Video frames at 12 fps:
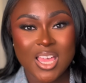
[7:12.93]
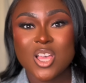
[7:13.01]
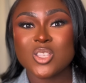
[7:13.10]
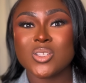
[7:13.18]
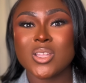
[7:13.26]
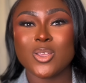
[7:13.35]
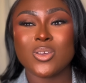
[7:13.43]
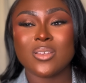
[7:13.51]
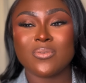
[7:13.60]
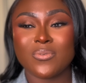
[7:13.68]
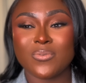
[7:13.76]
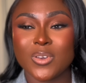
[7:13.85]
so that you
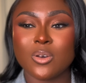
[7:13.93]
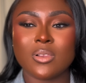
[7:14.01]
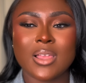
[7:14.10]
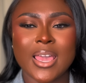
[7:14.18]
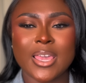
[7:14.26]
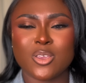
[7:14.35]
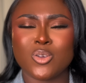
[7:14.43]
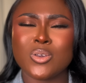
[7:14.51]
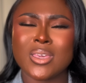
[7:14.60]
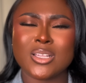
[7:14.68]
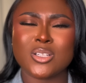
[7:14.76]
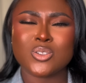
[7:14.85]
can feel like you
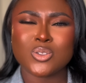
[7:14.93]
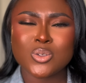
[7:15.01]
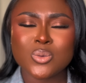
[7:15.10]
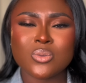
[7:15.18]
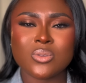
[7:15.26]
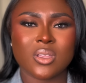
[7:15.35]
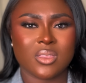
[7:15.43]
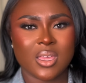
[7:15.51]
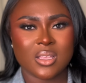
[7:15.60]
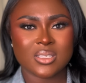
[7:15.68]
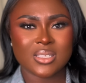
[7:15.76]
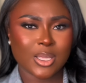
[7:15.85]
can do the
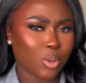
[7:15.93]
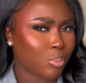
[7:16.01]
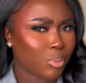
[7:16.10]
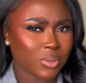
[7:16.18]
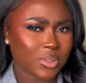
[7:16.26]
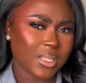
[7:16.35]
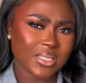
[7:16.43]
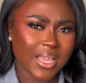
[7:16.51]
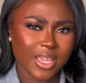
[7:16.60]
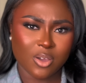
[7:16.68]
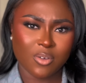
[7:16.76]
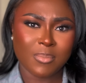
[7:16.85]
things that you put
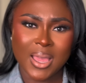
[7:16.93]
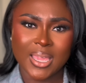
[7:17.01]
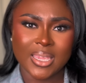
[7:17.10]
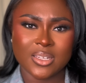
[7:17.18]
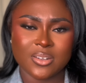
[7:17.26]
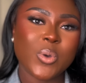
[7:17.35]
inside your mind.